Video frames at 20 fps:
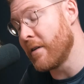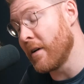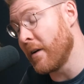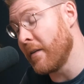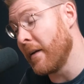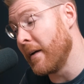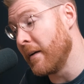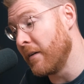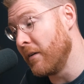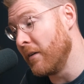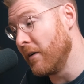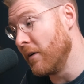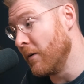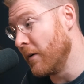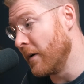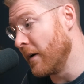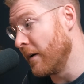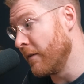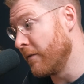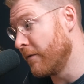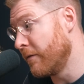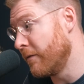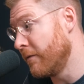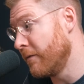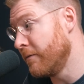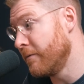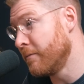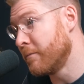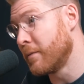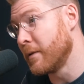done that to you and I've
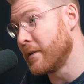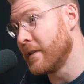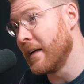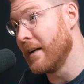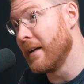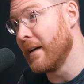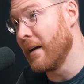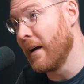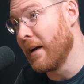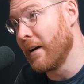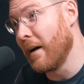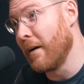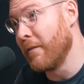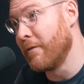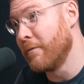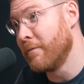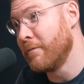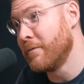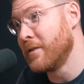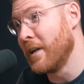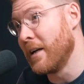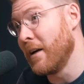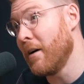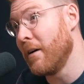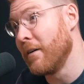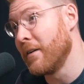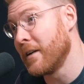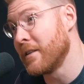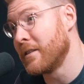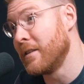said,
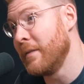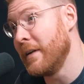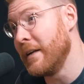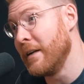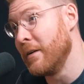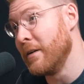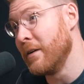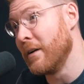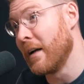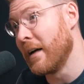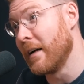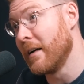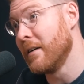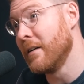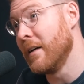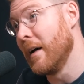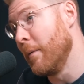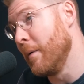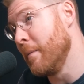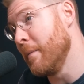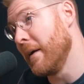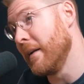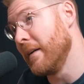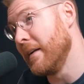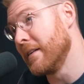oh, nice to meet you, and you're like, yeah, we met